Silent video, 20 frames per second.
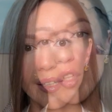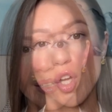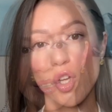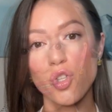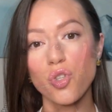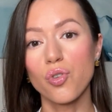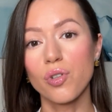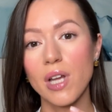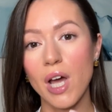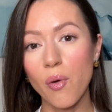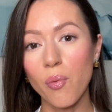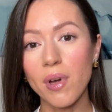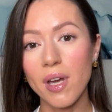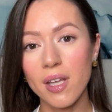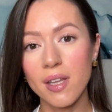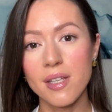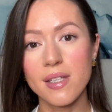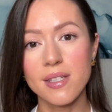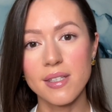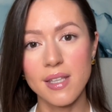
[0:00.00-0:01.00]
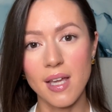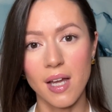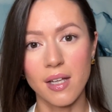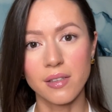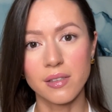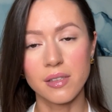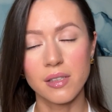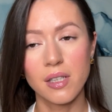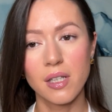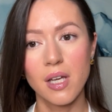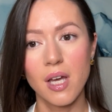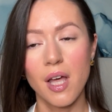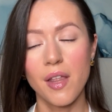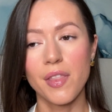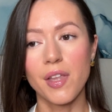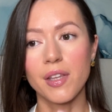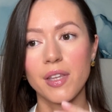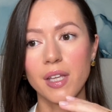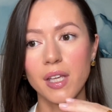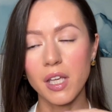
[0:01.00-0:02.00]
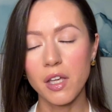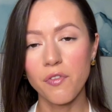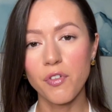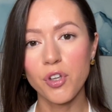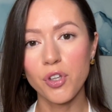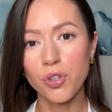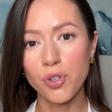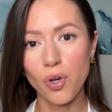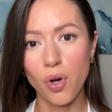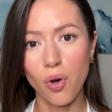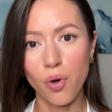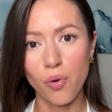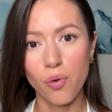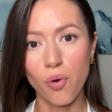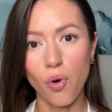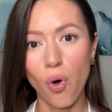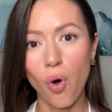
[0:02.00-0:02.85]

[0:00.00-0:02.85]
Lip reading: So now we understand that even though